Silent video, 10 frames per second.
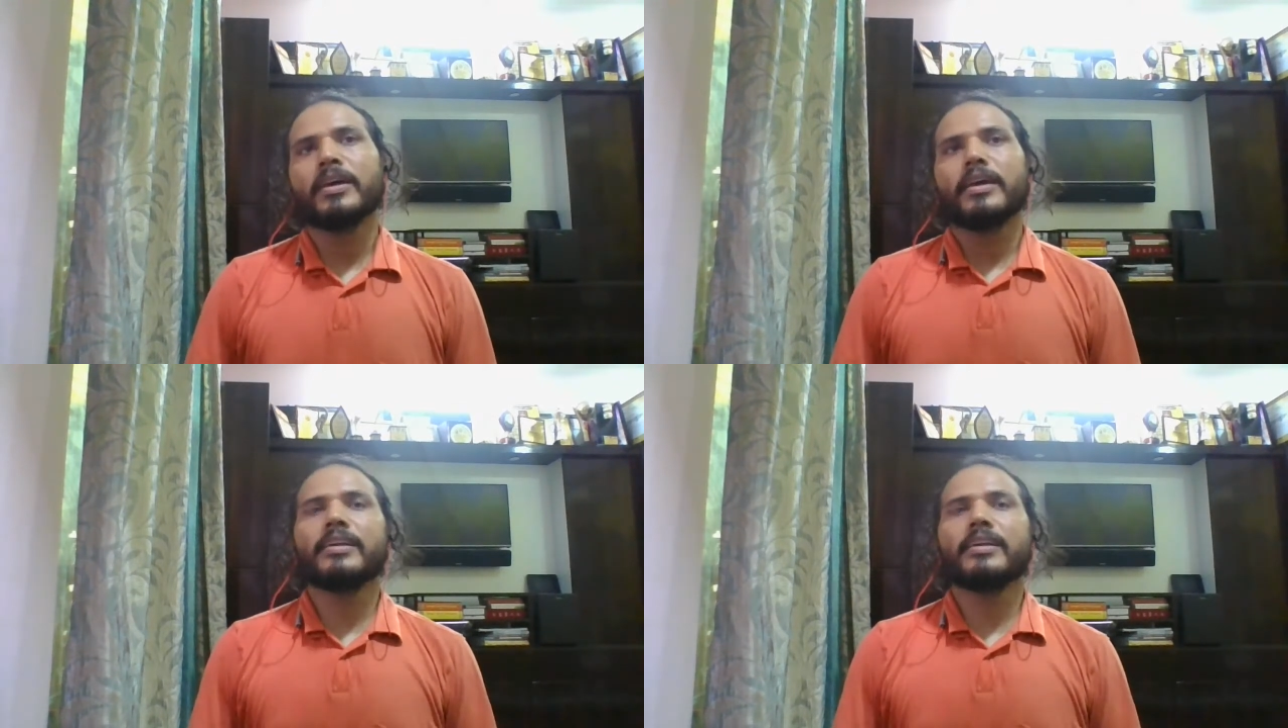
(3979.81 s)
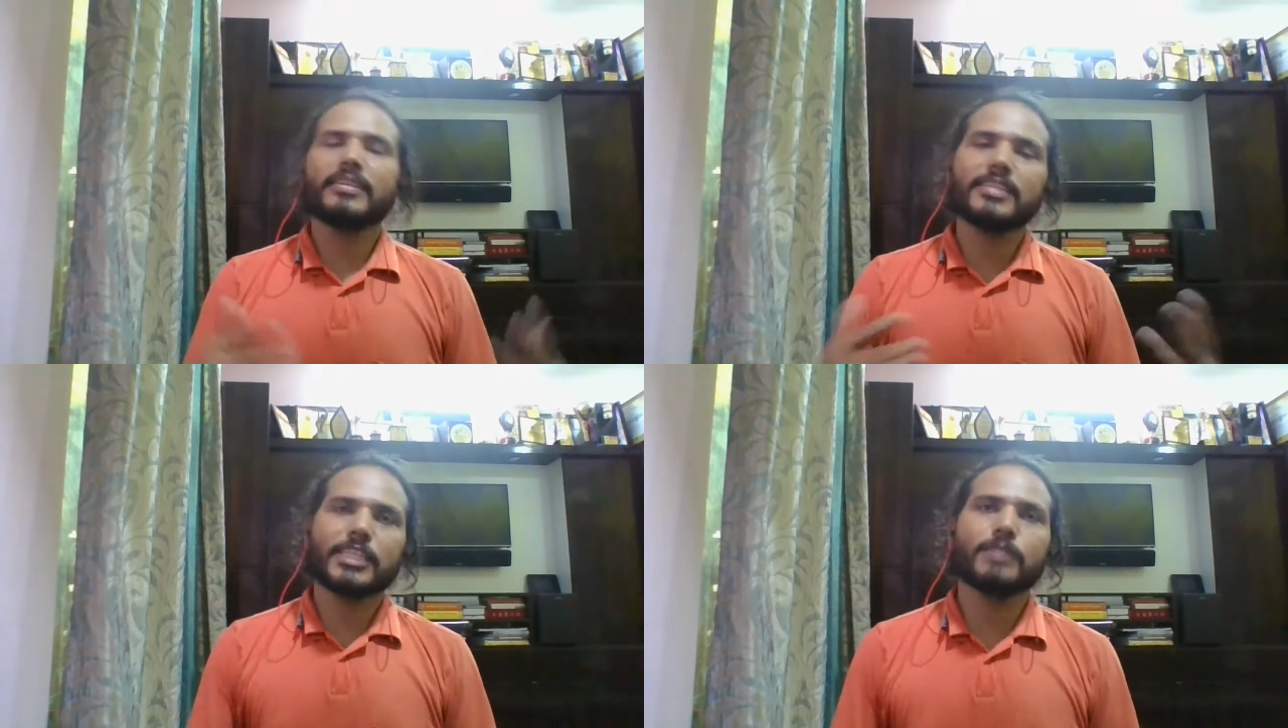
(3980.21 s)
In
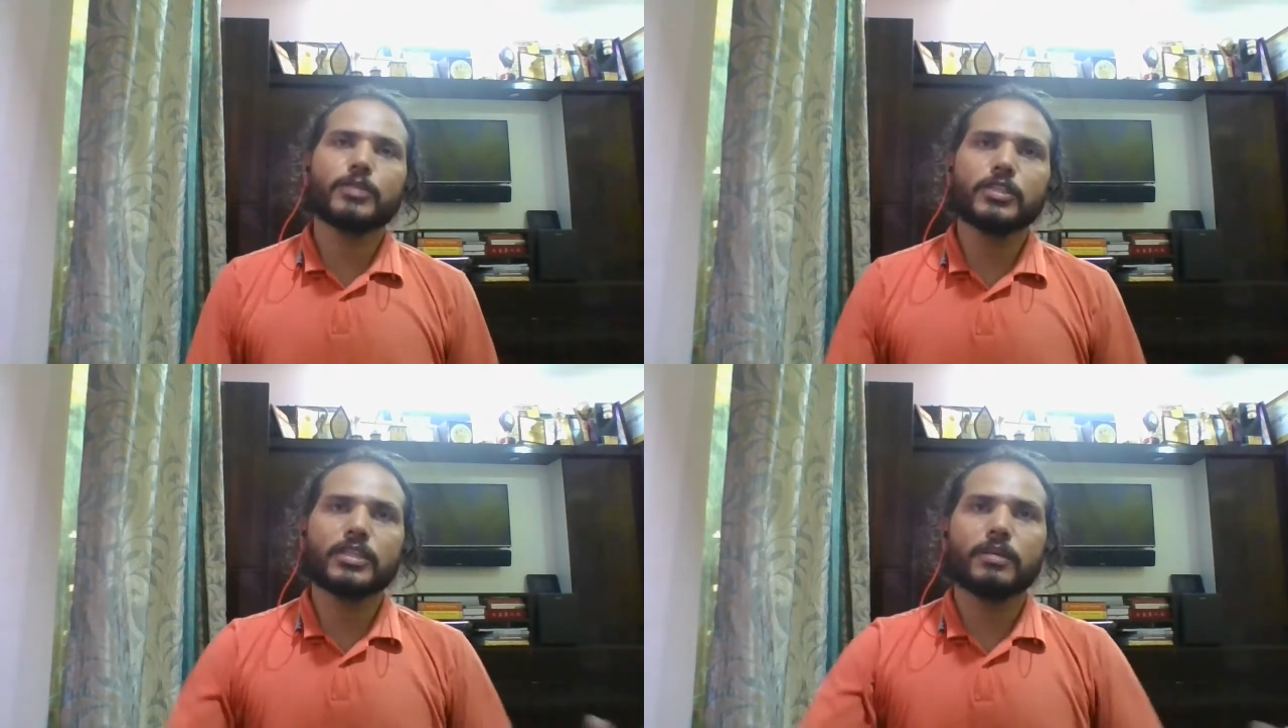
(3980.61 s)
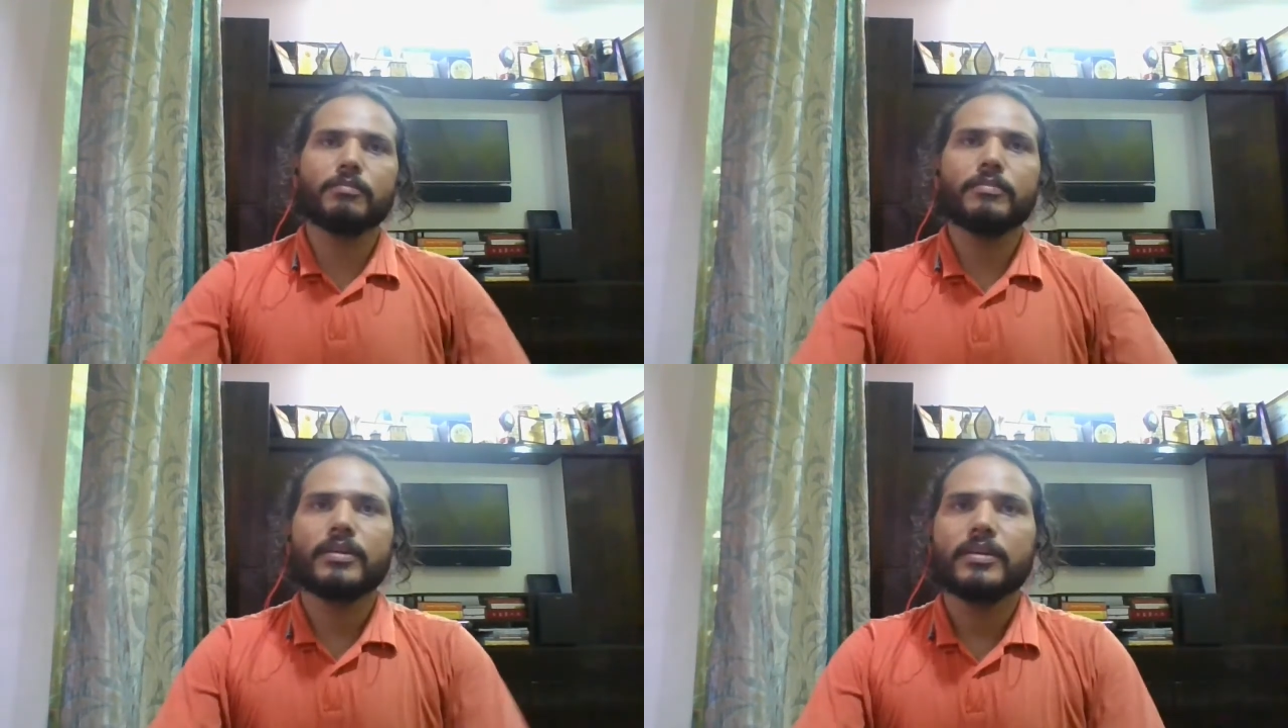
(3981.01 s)
digestive system,
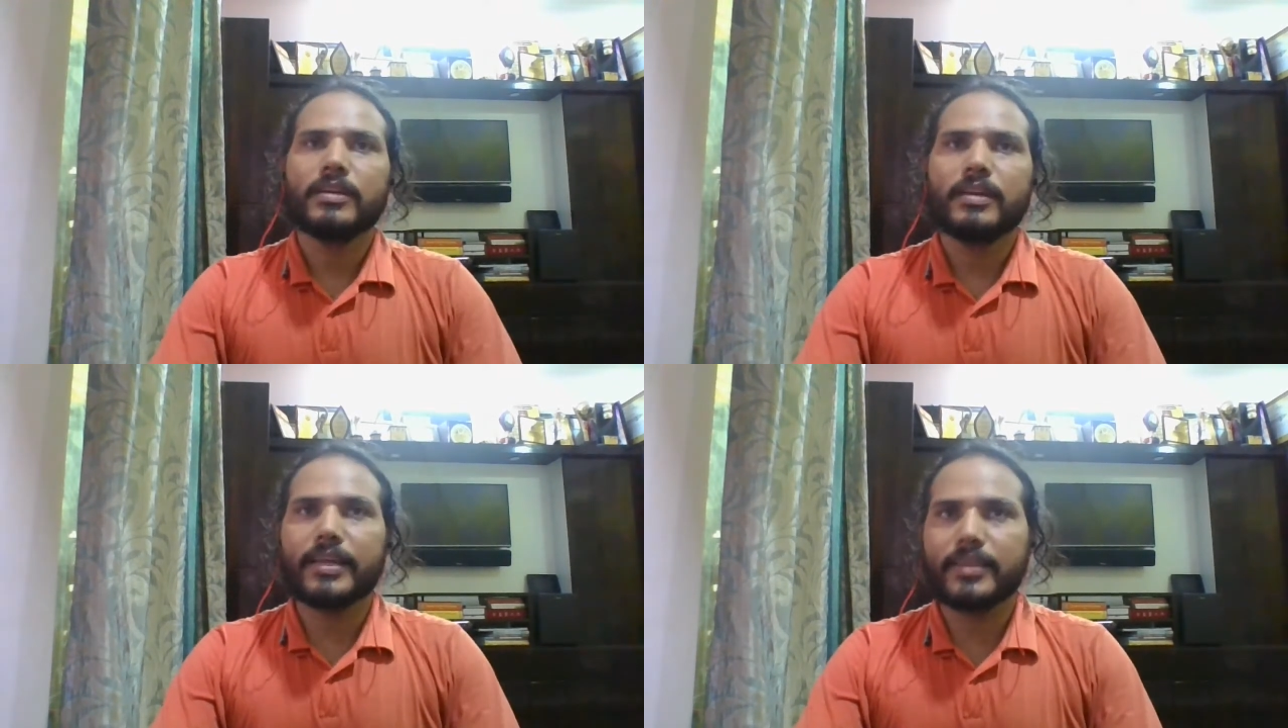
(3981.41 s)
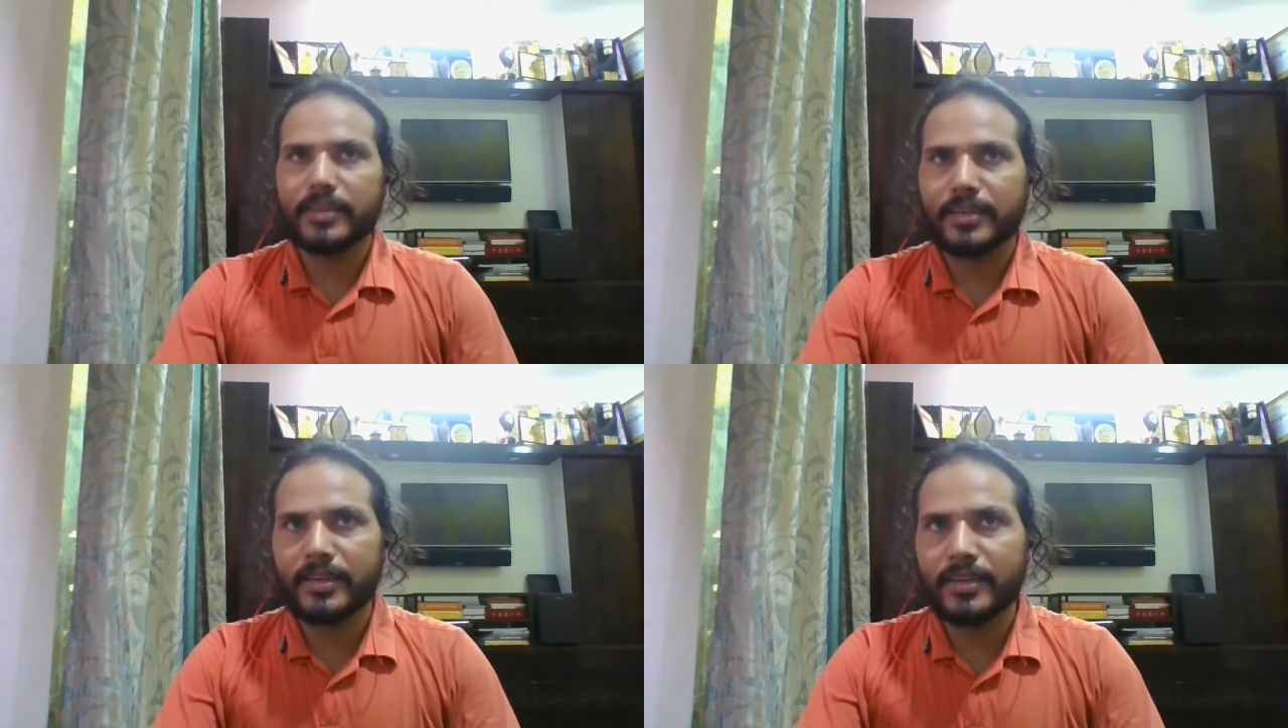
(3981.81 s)
like
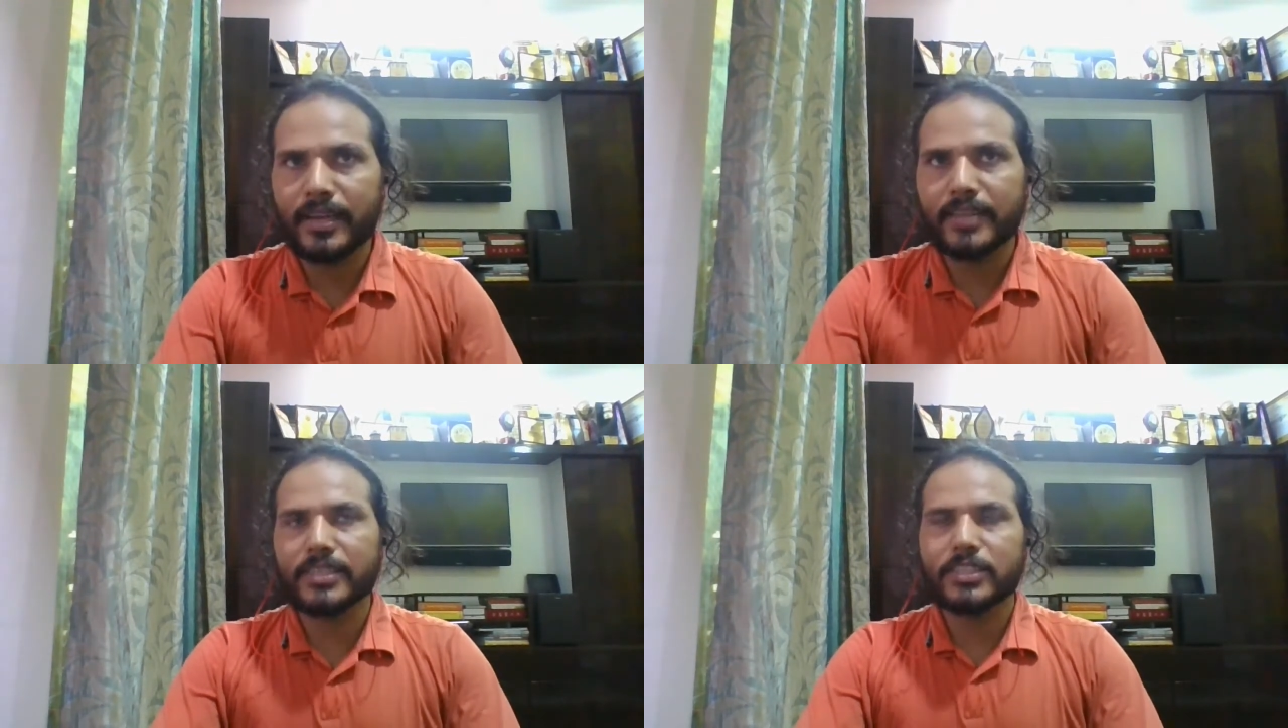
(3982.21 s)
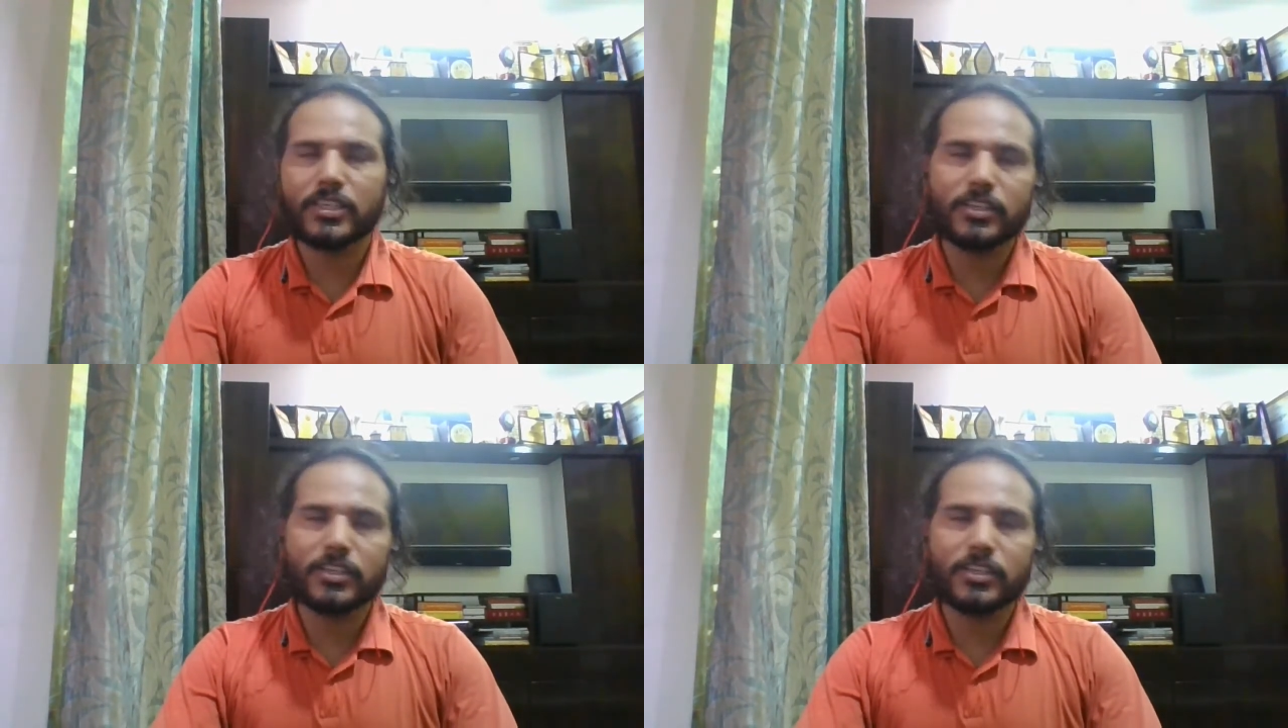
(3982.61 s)
indigestion,